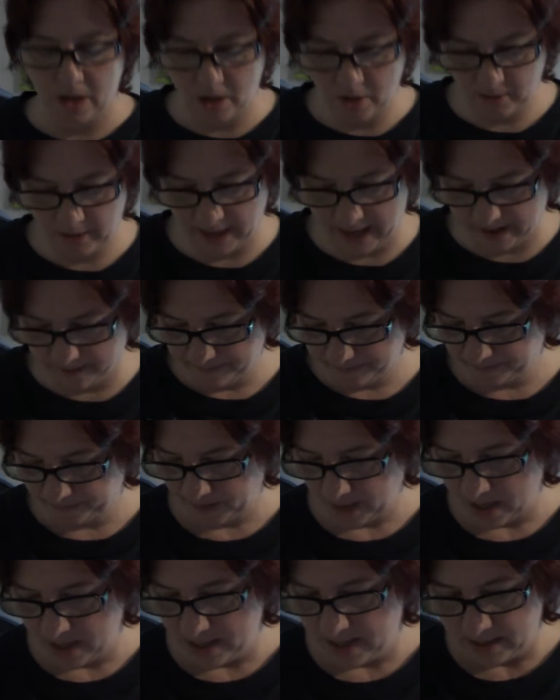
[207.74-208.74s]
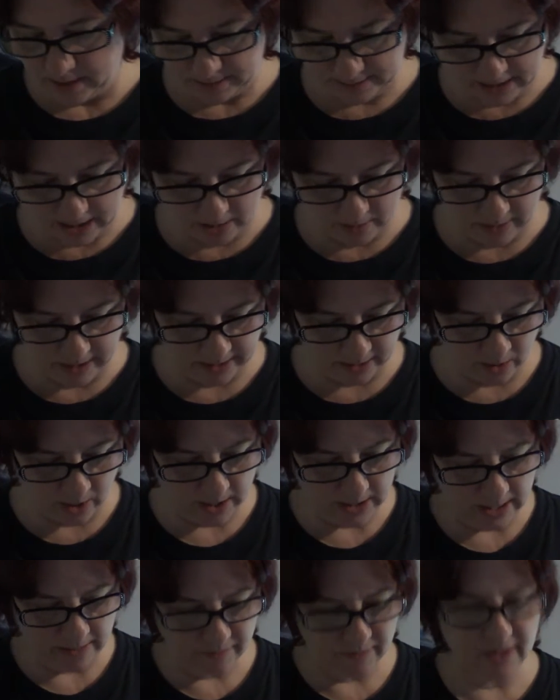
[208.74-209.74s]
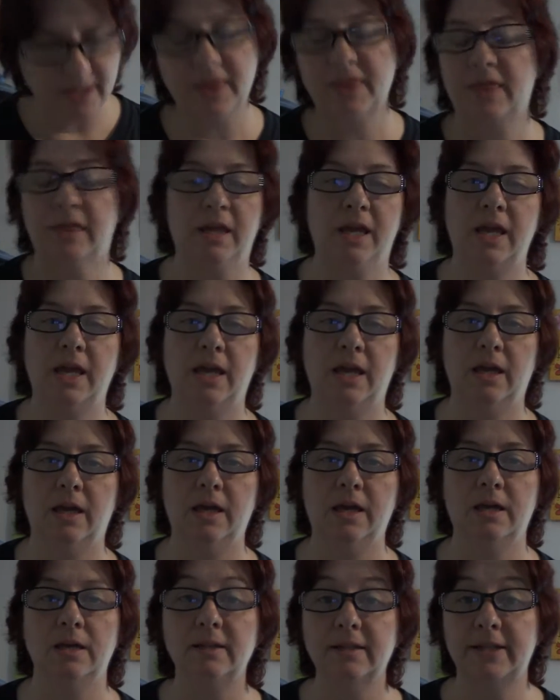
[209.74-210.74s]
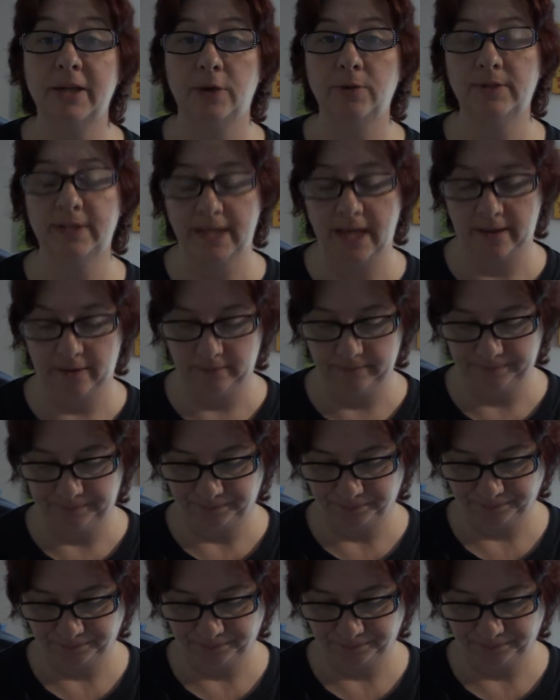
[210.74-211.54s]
Okay, so I got everything sewn together,